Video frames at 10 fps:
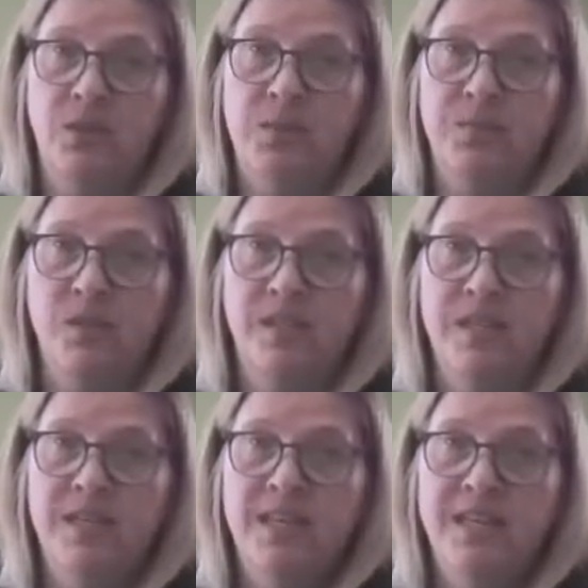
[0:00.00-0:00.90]
So I'm
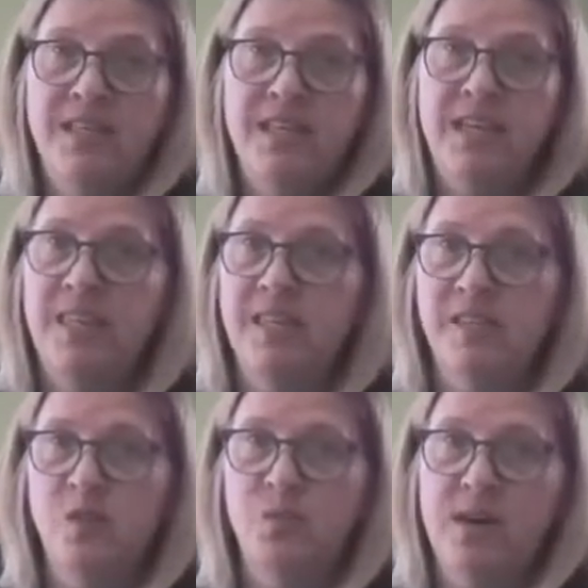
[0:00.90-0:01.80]
just thinking
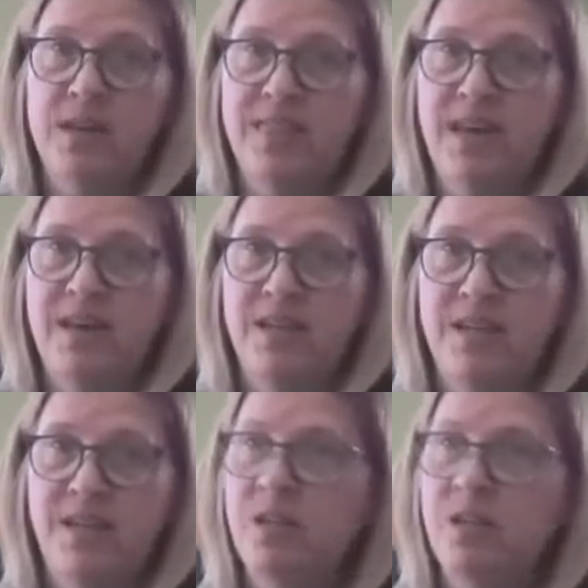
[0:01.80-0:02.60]
this is one that,